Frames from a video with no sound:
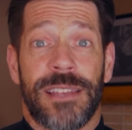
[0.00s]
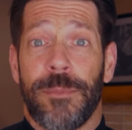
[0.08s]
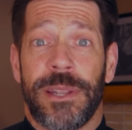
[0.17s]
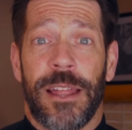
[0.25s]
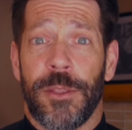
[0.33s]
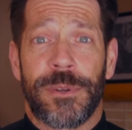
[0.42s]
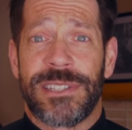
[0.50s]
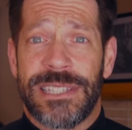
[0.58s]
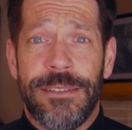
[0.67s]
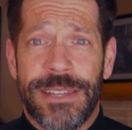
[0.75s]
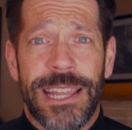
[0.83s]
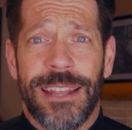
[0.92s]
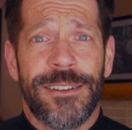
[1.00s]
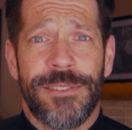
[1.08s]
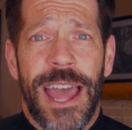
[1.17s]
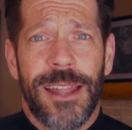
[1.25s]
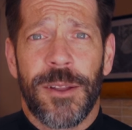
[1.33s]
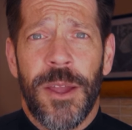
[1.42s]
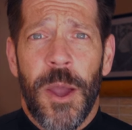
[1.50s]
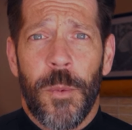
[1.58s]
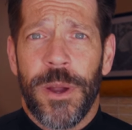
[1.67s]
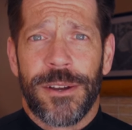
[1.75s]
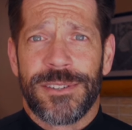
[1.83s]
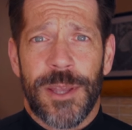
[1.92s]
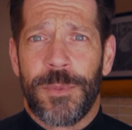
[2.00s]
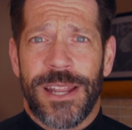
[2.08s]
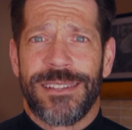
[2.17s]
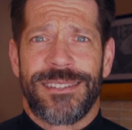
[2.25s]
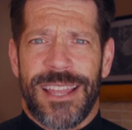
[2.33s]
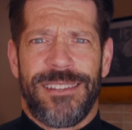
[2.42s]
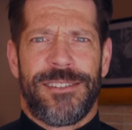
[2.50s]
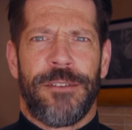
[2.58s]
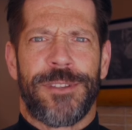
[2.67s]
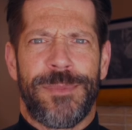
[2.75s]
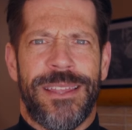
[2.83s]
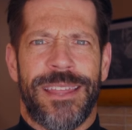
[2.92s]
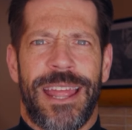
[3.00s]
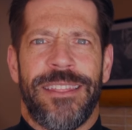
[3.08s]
I've been on the receiving end of that, where someone has said stuff to me that,